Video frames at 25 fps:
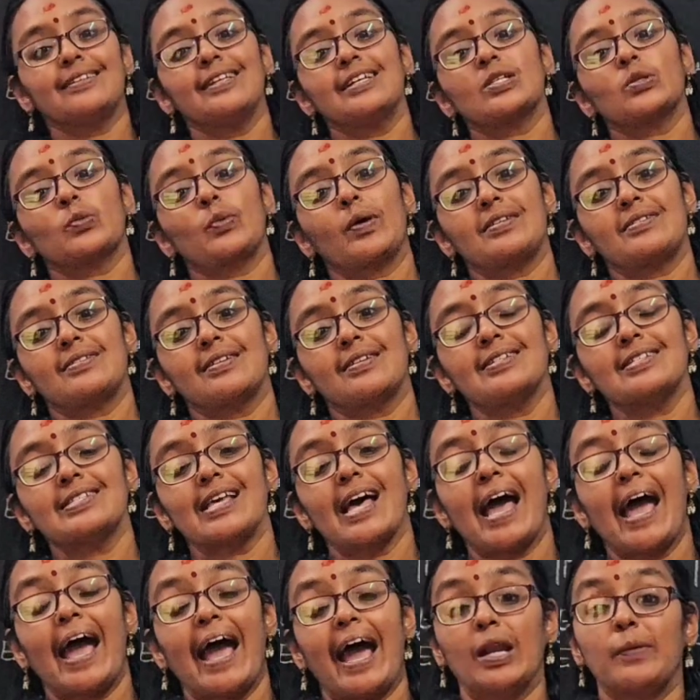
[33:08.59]
these questions
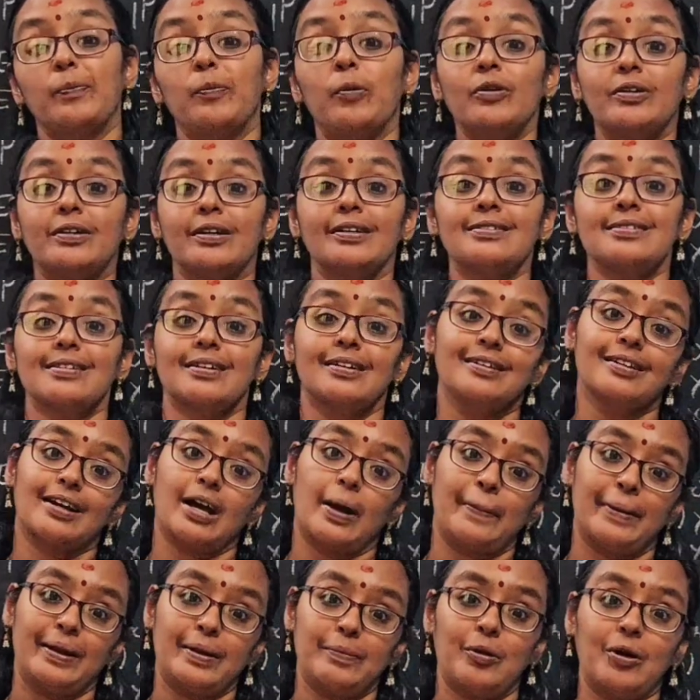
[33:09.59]
and put it in the
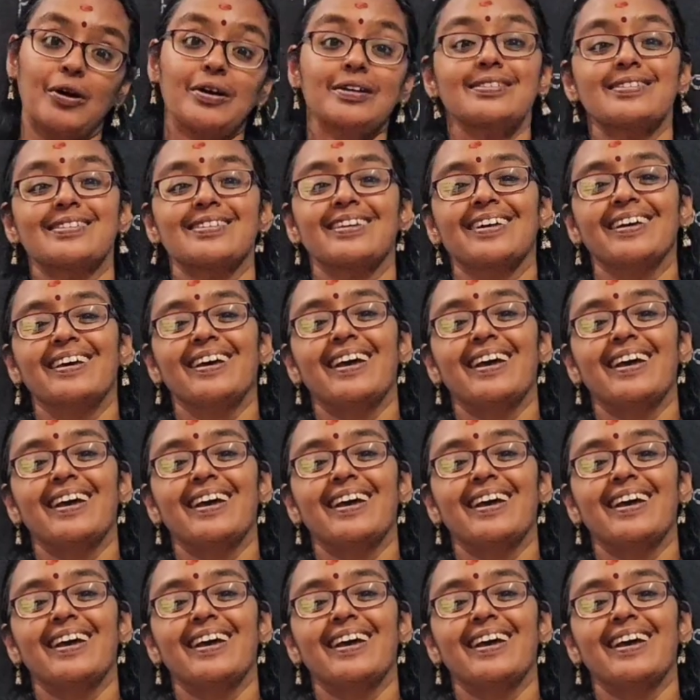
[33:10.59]
comment box